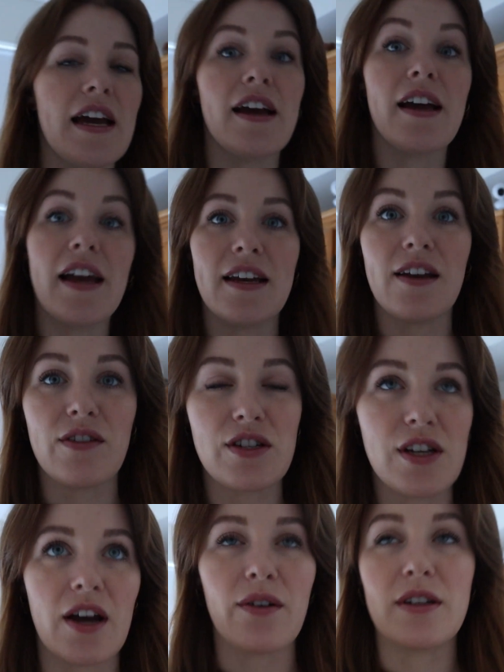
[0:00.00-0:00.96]
yeah, I had to have a
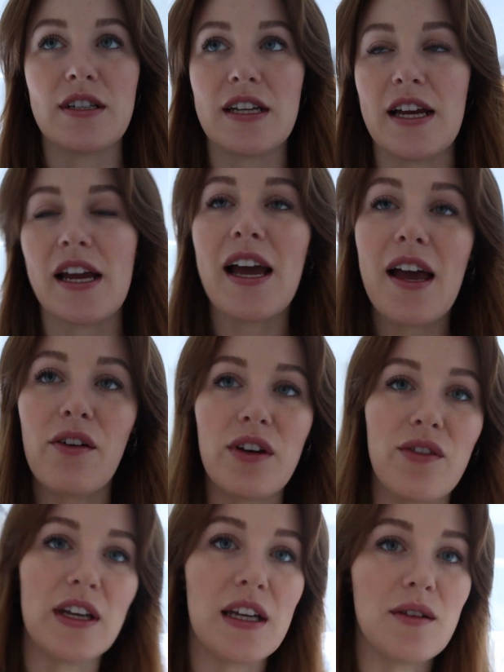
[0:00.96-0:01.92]
shower today. I
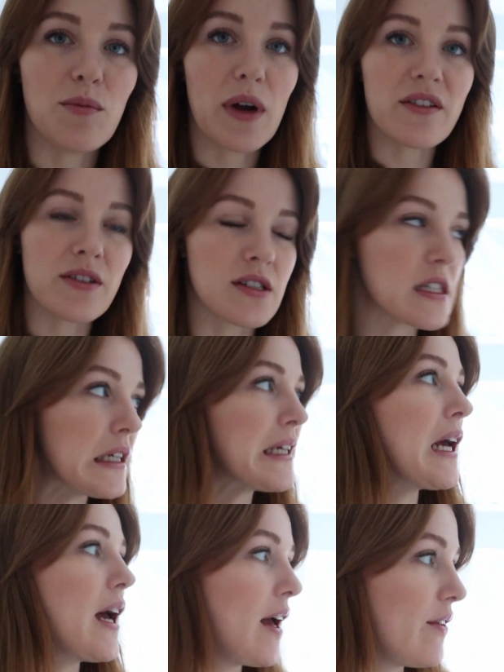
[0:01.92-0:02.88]
haven't even eaten breakfast.
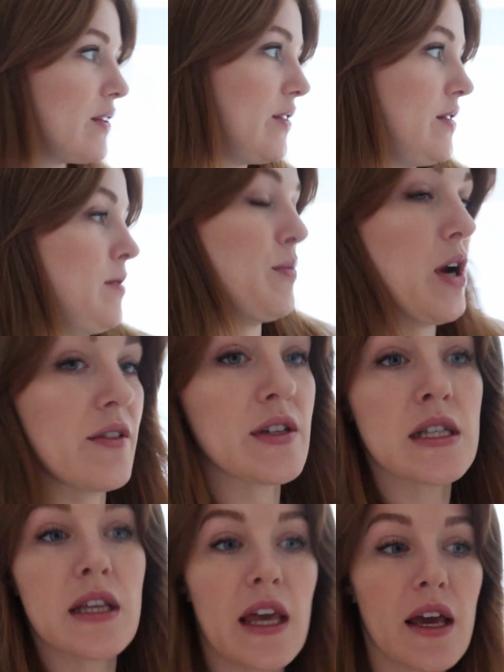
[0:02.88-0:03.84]
I haven't eaten
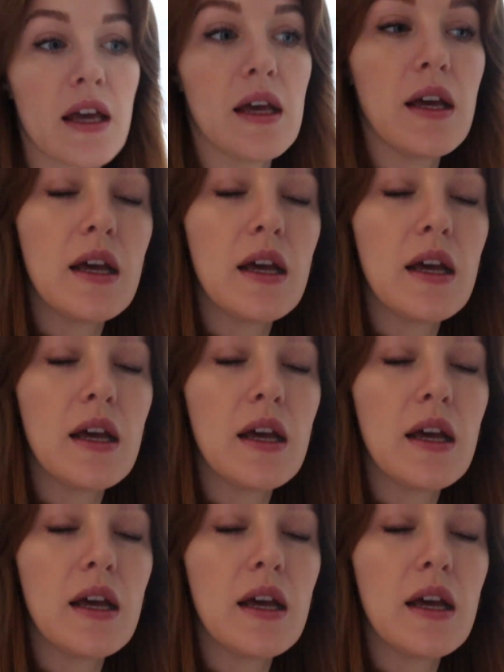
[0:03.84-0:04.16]
breakfast. Okay,